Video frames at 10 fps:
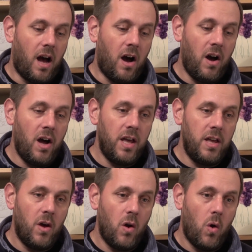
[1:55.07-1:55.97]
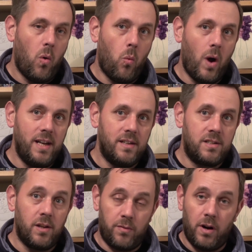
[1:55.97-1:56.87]
I went
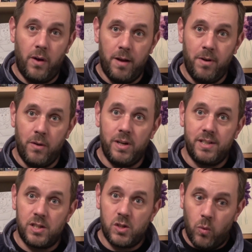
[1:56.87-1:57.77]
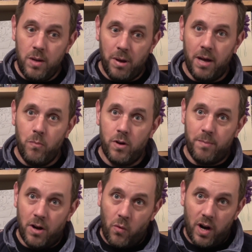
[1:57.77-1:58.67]
to throw him. I went to sweep him
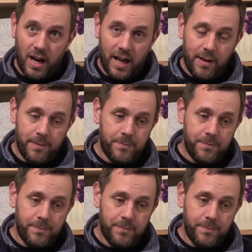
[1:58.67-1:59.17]
with my right leg.